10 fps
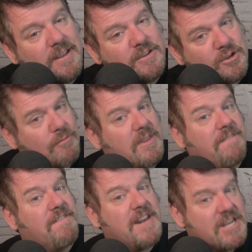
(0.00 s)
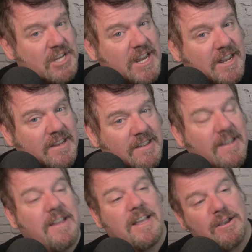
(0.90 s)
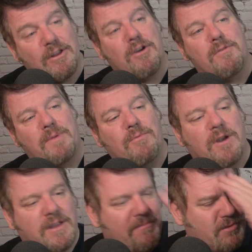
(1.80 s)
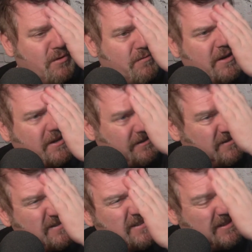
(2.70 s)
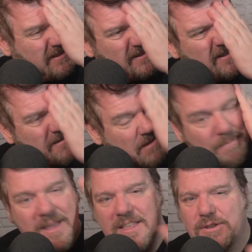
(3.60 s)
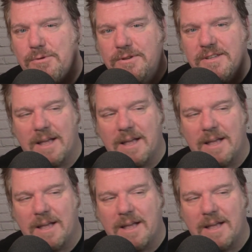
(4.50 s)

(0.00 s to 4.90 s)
Sure, when they finish it, it'll all be working beautifully. But I bet they don't.